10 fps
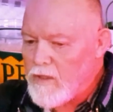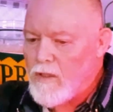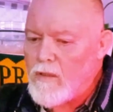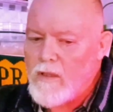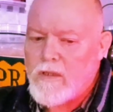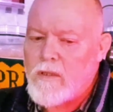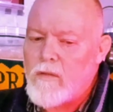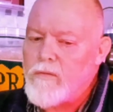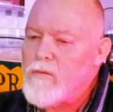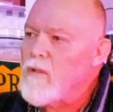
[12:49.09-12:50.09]
turned the
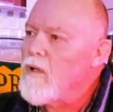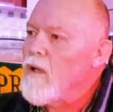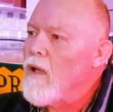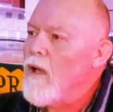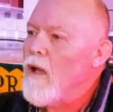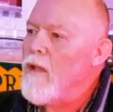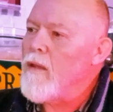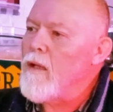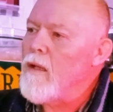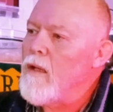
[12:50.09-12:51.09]
stuff. And
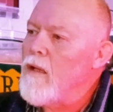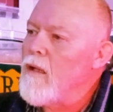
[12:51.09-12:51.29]
then